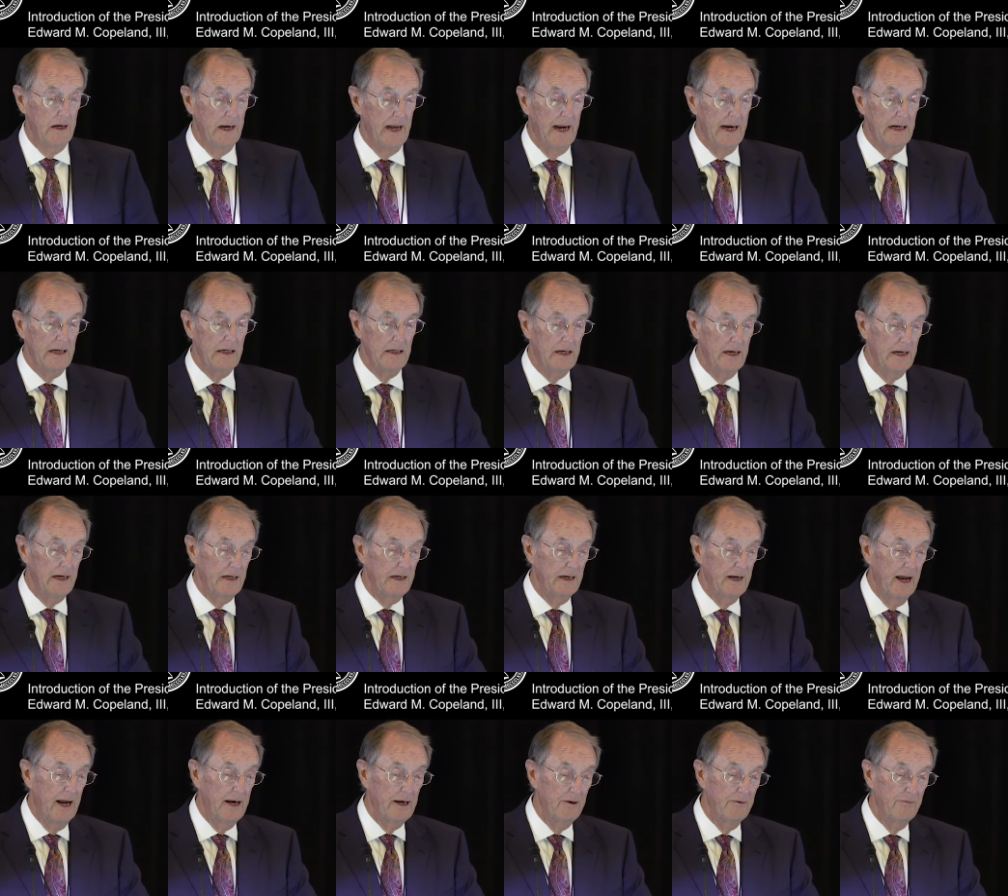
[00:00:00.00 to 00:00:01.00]

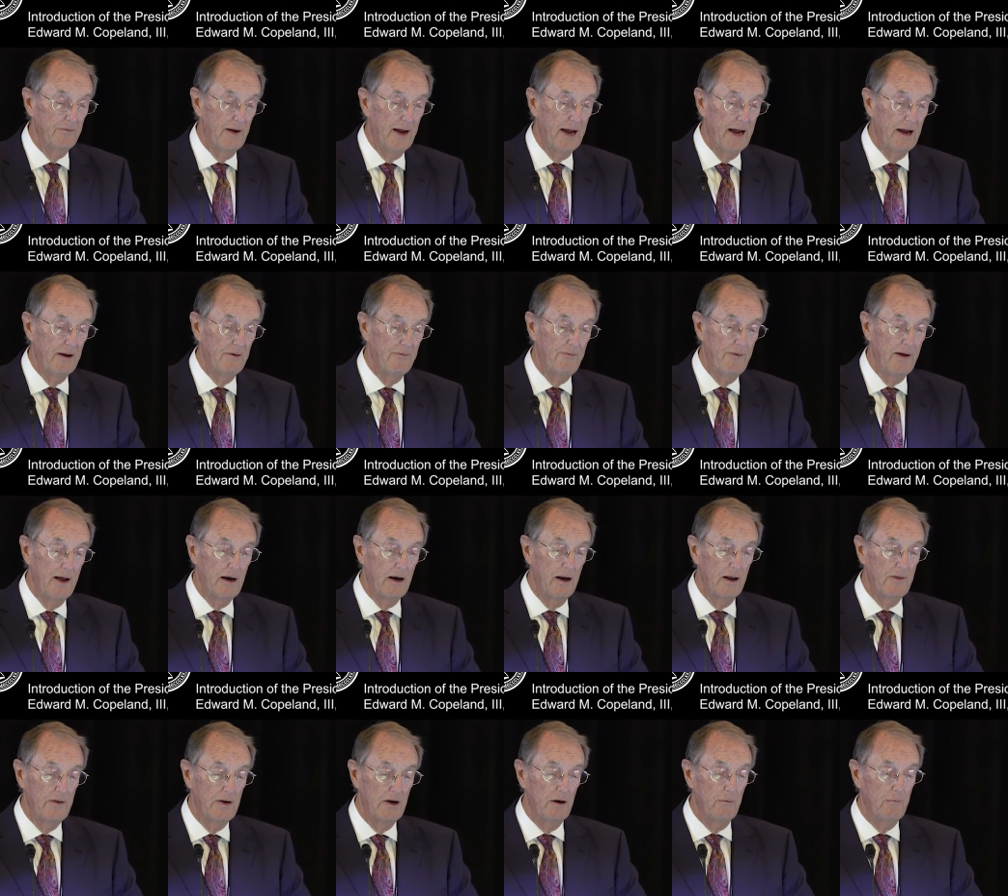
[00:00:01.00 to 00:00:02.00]
1995
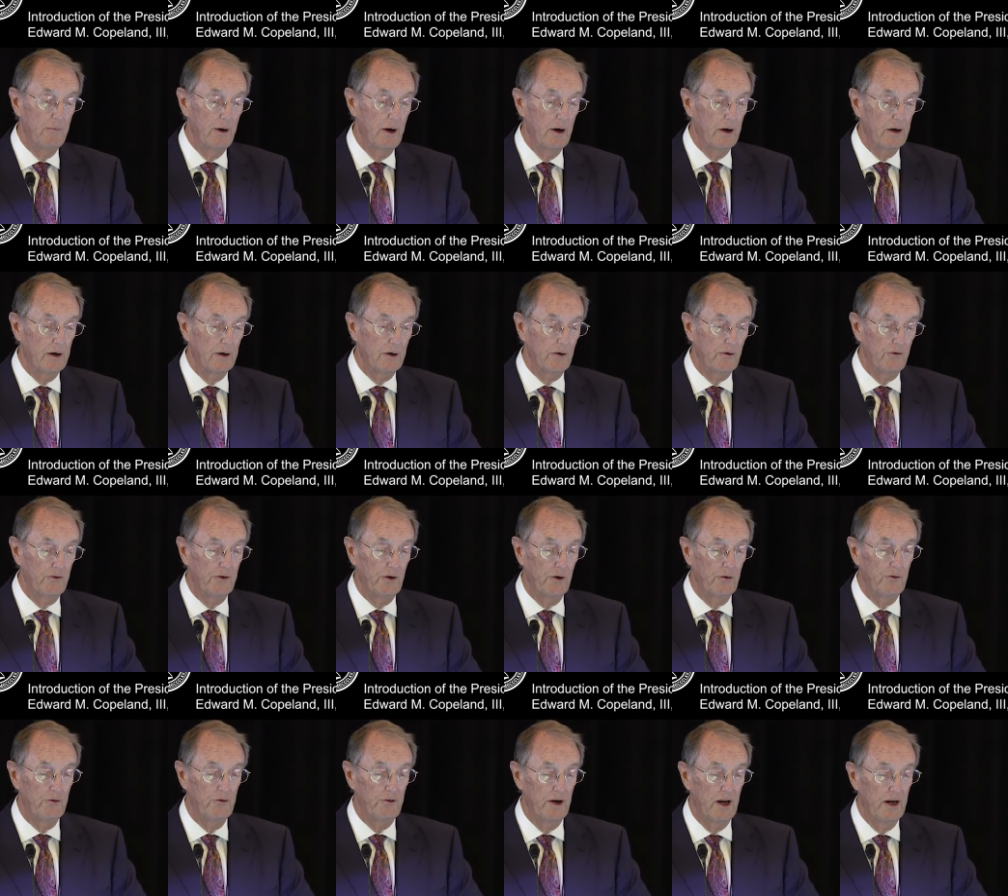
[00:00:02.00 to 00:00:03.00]
Fellow of the American
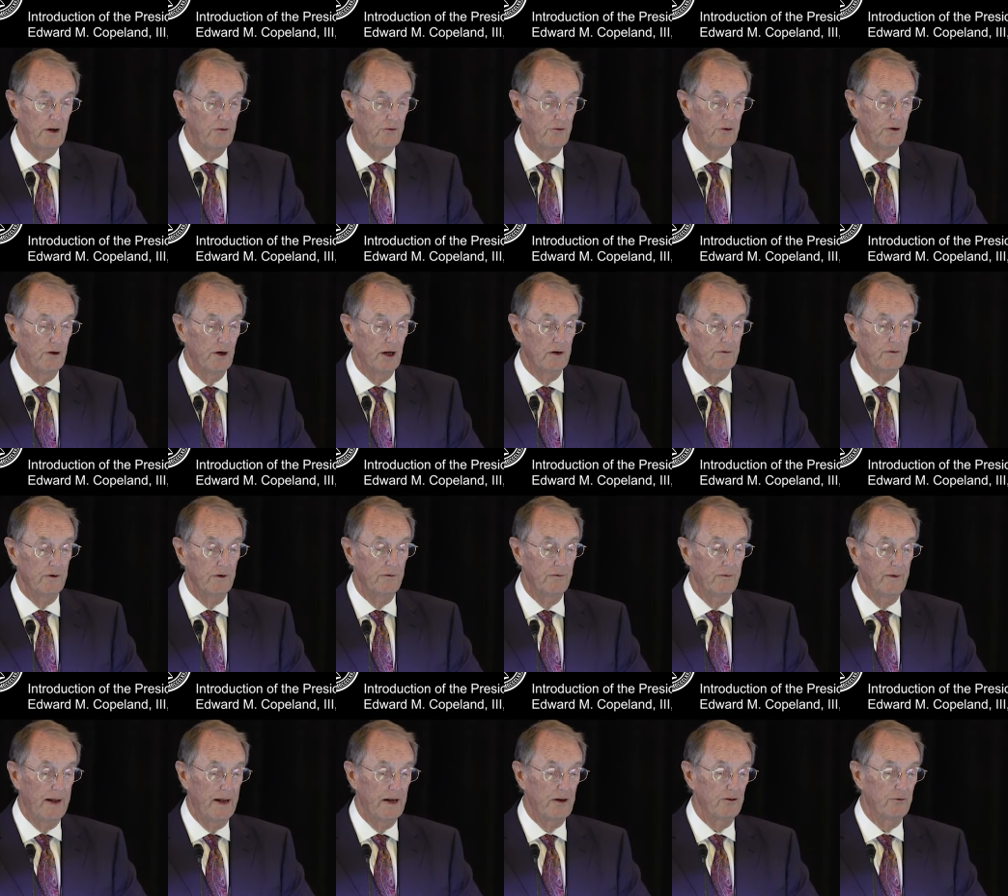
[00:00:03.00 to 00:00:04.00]
Association of
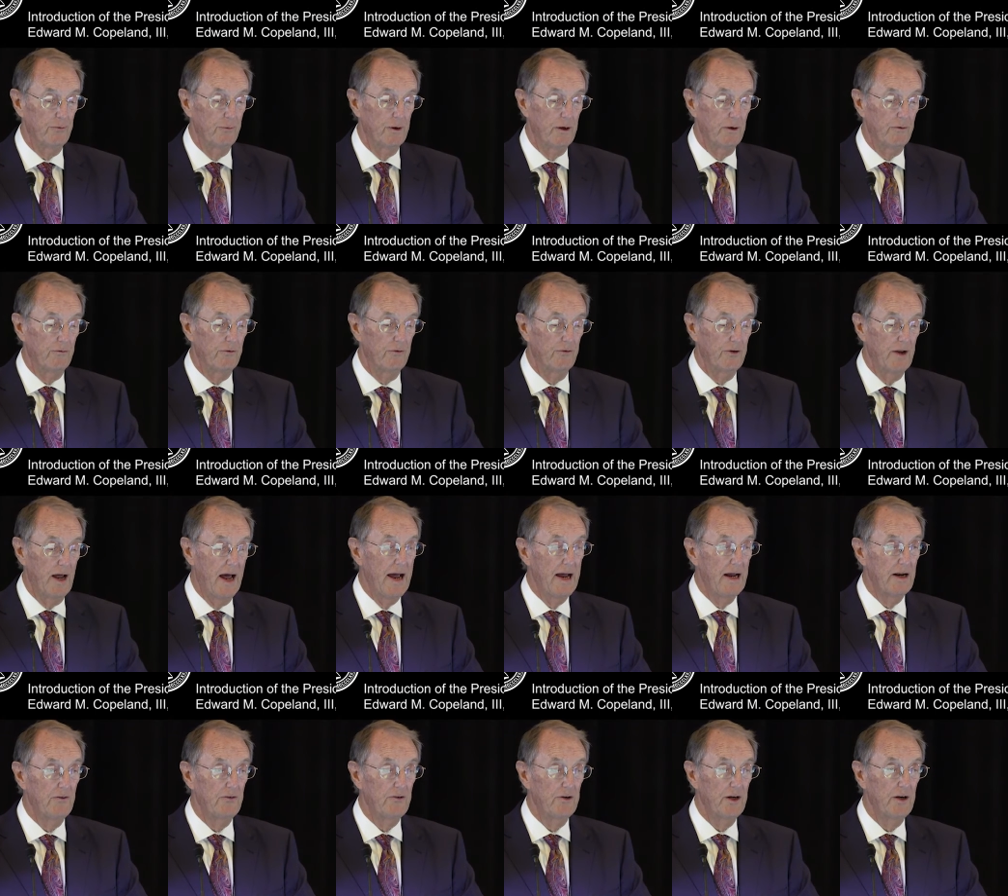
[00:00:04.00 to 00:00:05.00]
Advancement of
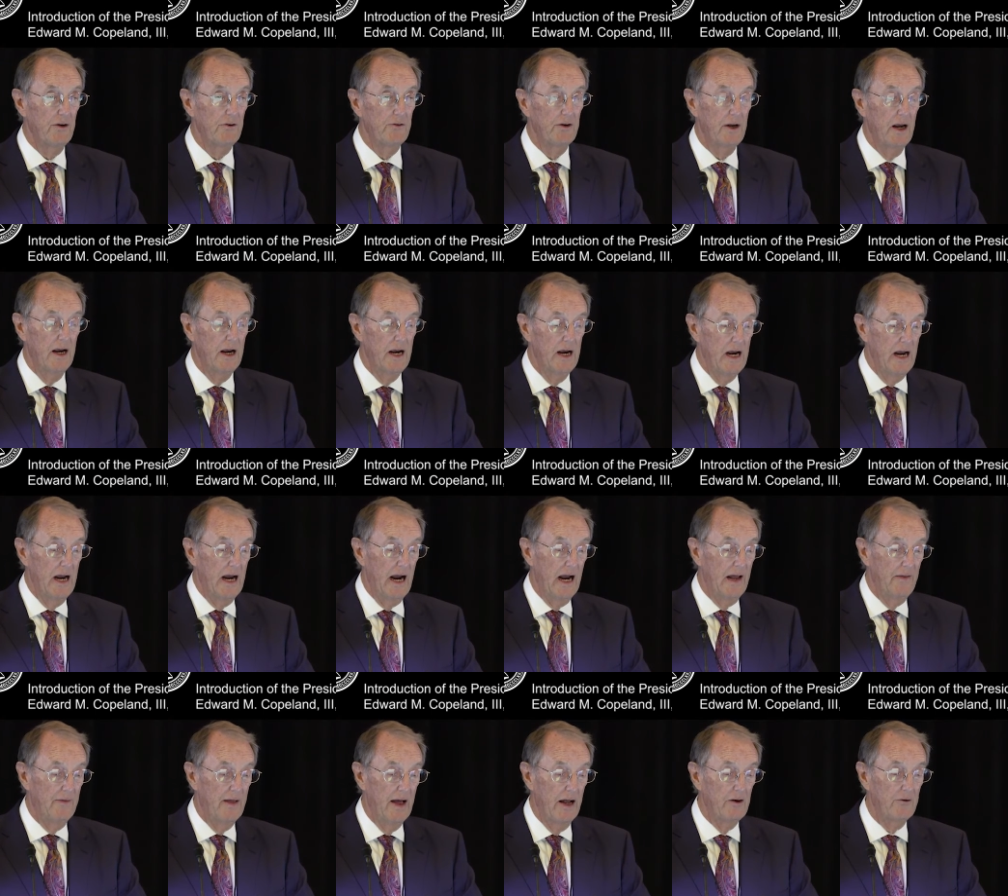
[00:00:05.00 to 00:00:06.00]
Sciences,
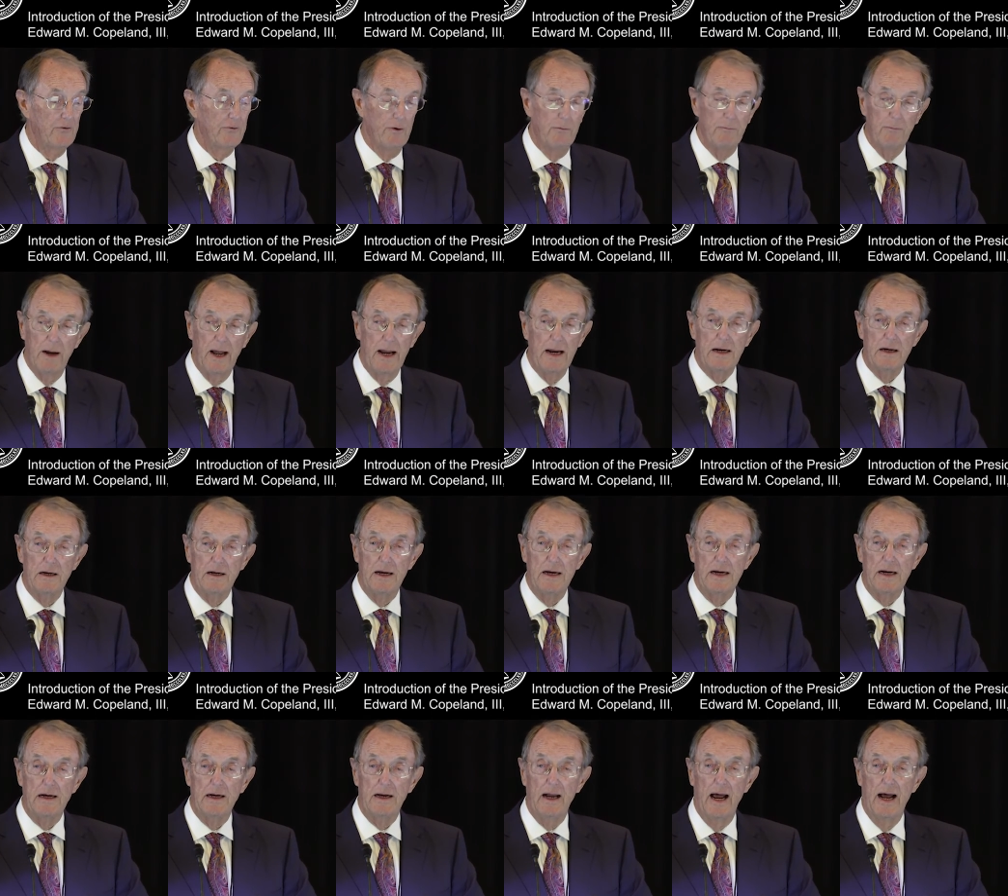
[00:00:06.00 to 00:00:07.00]
and that's from
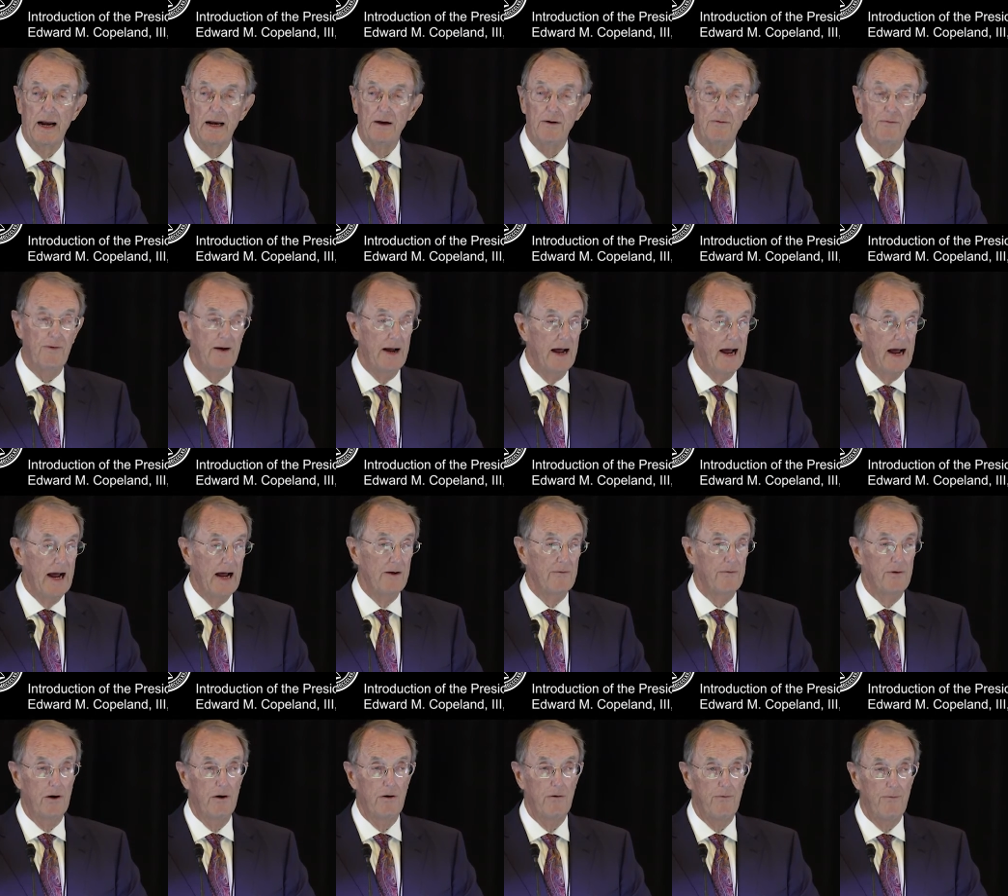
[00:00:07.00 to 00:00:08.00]

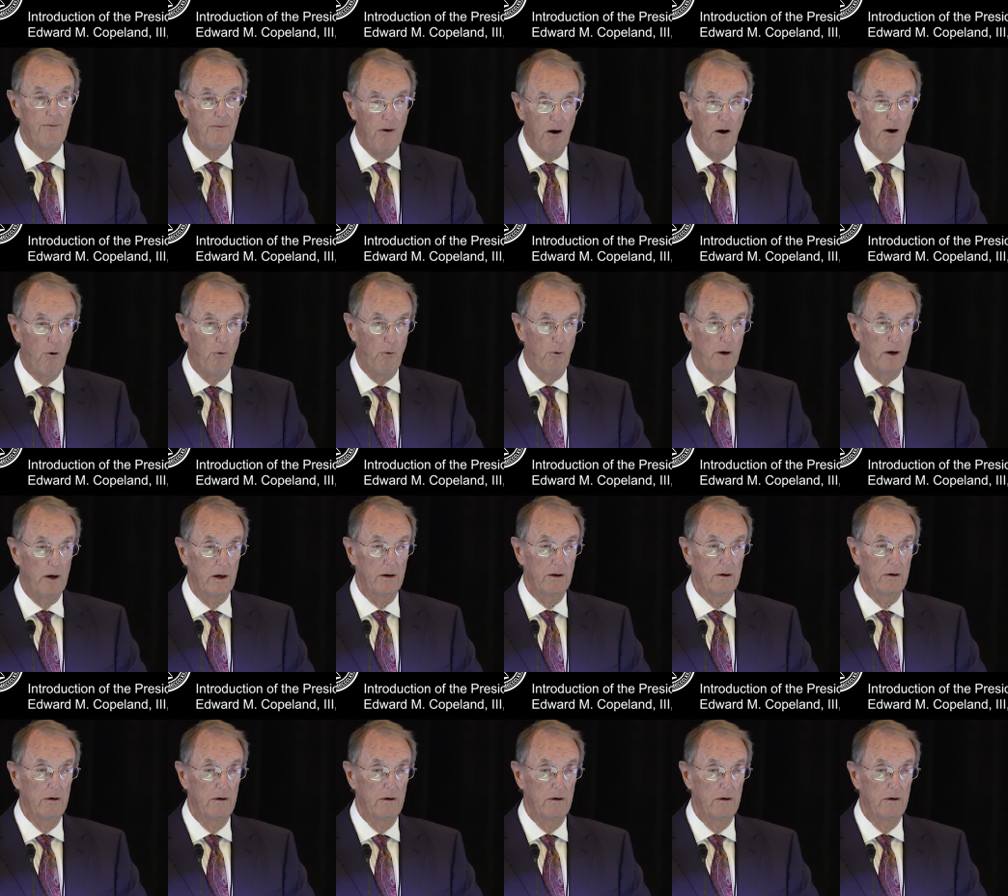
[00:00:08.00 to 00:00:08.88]
1995 forward.